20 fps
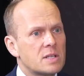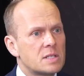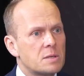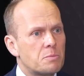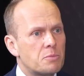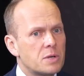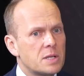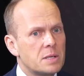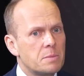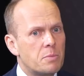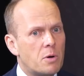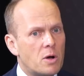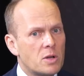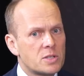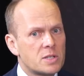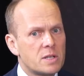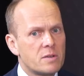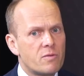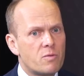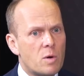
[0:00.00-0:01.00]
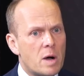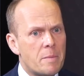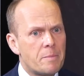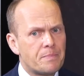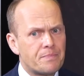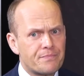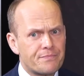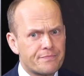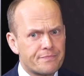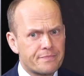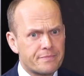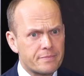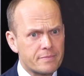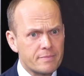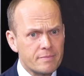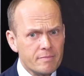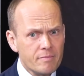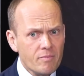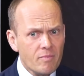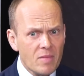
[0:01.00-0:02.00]
is a pretty positive one.
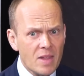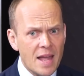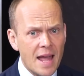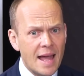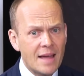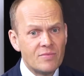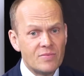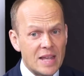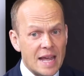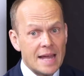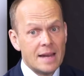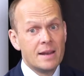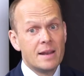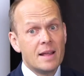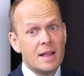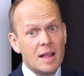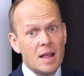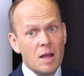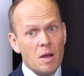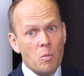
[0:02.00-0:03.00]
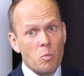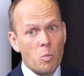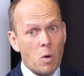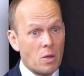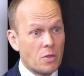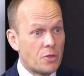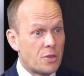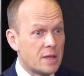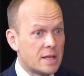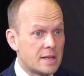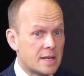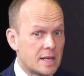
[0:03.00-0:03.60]
And then one thing